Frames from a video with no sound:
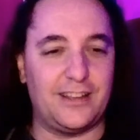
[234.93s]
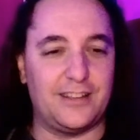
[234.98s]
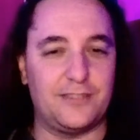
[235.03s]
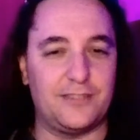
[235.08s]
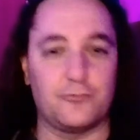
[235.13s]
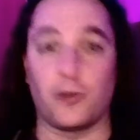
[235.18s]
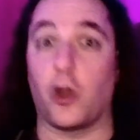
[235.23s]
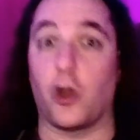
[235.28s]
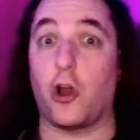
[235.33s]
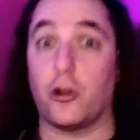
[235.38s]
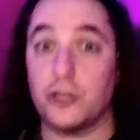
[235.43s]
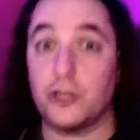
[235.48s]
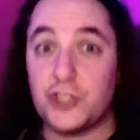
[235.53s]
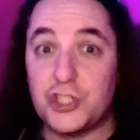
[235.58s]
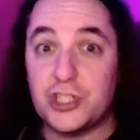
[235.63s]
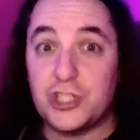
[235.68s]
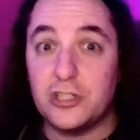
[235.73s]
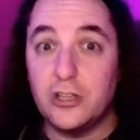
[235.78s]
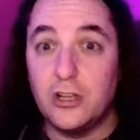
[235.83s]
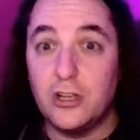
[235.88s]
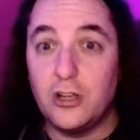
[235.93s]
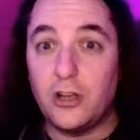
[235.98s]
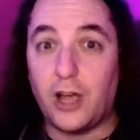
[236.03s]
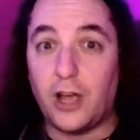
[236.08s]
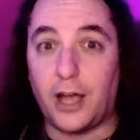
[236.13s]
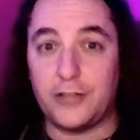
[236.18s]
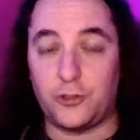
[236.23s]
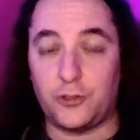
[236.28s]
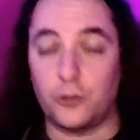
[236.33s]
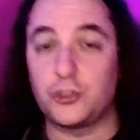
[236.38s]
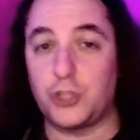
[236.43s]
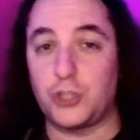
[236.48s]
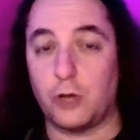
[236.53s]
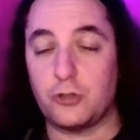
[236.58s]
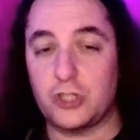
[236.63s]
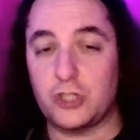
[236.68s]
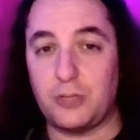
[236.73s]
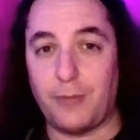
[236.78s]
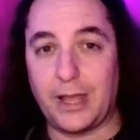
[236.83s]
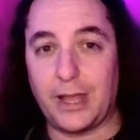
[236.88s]
rehearsed. I told
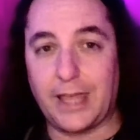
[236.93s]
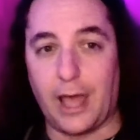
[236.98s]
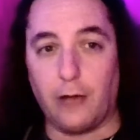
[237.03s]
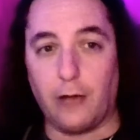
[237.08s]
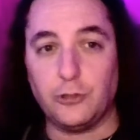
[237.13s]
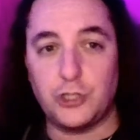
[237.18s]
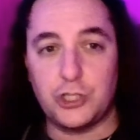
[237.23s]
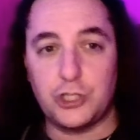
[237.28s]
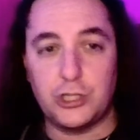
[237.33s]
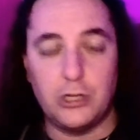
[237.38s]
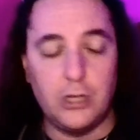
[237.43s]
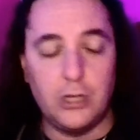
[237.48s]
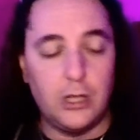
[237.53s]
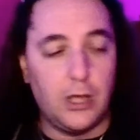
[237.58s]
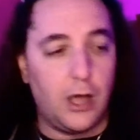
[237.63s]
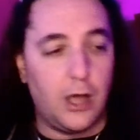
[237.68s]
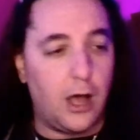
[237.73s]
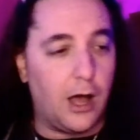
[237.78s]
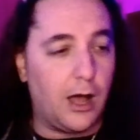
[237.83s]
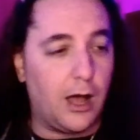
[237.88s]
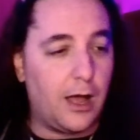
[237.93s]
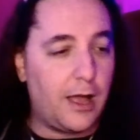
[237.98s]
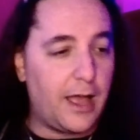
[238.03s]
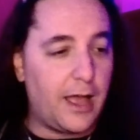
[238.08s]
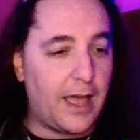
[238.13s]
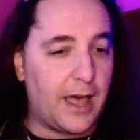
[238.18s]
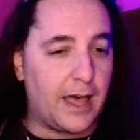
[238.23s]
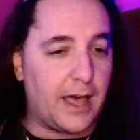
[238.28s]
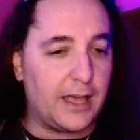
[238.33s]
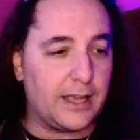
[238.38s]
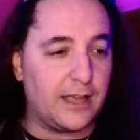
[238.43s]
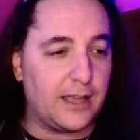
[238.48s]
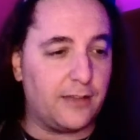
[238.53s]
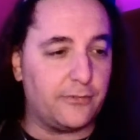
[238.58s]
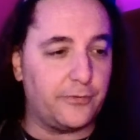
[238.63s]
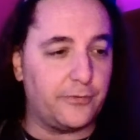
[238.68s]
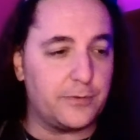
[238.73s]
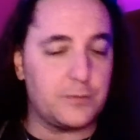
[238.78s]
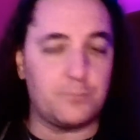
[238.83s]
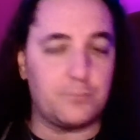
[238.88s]
jokes to my couch. I
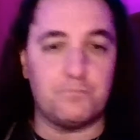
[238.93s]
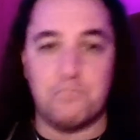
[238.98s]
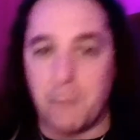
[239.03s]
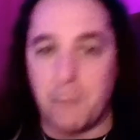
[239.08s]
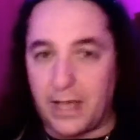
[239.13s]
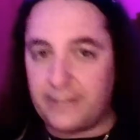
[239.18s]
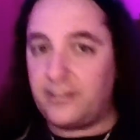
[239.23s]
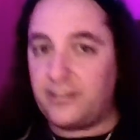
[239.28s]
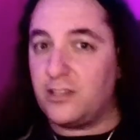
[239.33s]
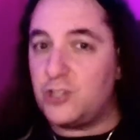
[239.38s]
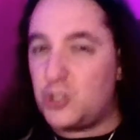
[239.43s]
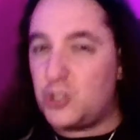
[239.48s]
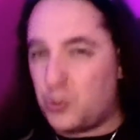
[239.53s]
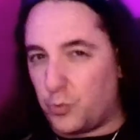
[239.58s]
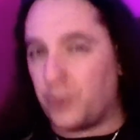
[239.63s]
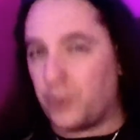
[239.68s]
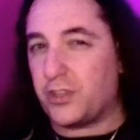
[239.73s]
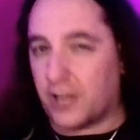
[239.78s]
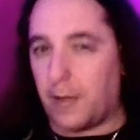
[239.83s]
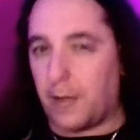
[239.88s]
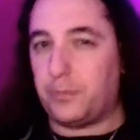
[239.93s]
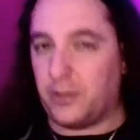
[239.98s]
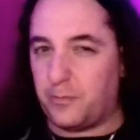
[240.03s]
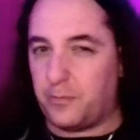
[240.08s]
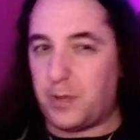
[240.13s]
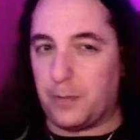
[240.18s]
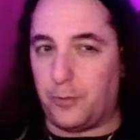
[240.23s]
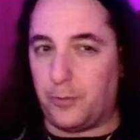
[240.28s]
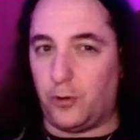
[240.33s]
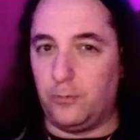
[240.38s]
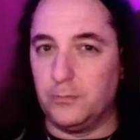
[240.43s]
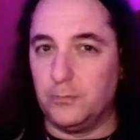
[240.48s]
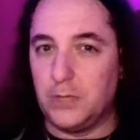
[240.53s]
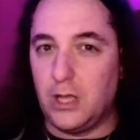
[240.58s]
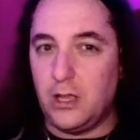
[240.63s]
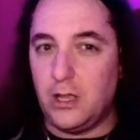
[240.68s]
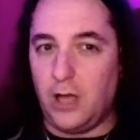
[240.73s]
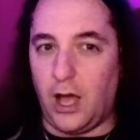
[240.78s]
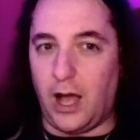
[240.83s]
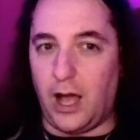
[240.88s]
have messaged with a couple of people
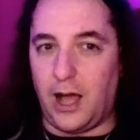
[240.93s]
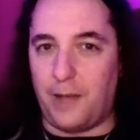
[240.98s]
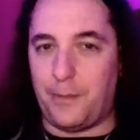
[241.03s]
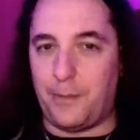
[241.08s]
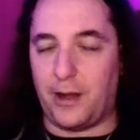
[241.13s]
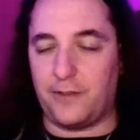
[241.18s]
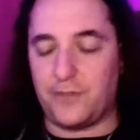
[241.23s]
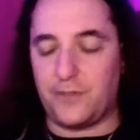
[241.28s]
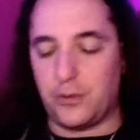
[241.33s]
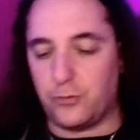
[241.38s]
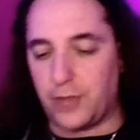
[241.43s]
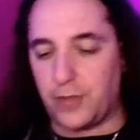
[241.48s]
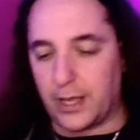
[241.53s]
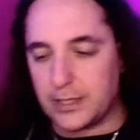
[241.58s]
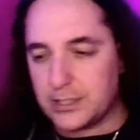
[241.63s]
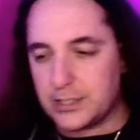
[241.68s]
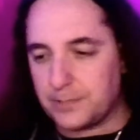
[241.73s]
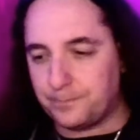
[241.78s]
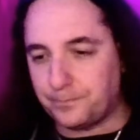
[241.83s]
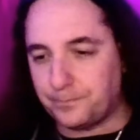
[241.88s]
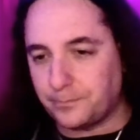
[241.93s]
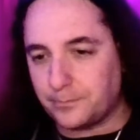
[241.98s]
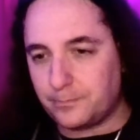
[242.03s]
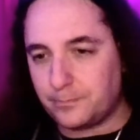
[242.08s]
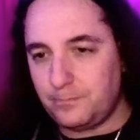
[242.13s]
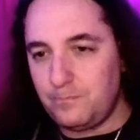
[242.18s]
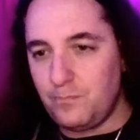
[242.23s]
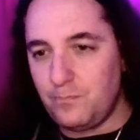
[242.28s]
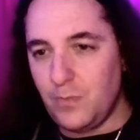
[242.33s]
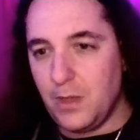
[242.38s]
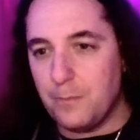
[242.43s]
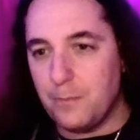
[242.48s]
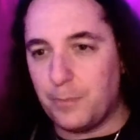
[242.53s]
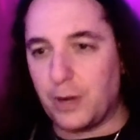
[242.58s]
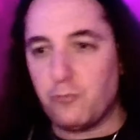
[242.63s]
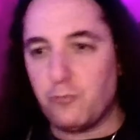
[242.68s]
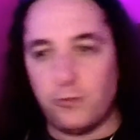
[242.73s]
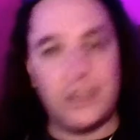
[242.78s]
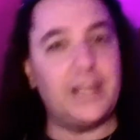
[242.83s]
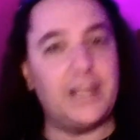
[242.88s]
about a few things, but I
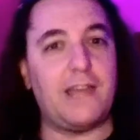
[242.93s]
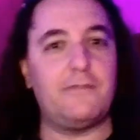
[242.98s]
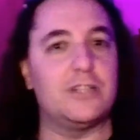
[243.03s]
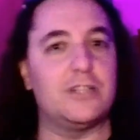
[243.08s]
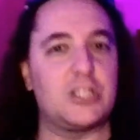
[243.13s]
really haven't